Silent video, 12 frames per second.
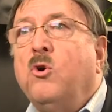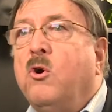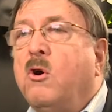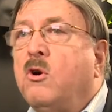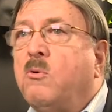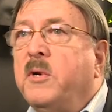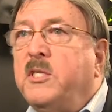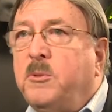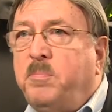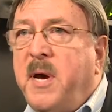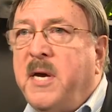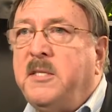grow to
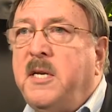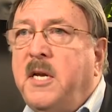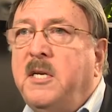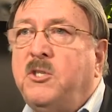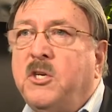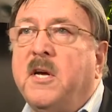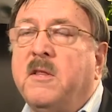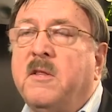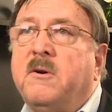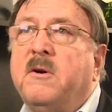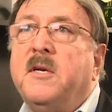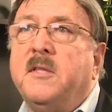respect each
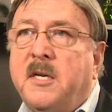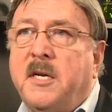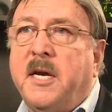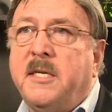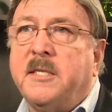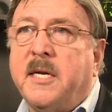other in the days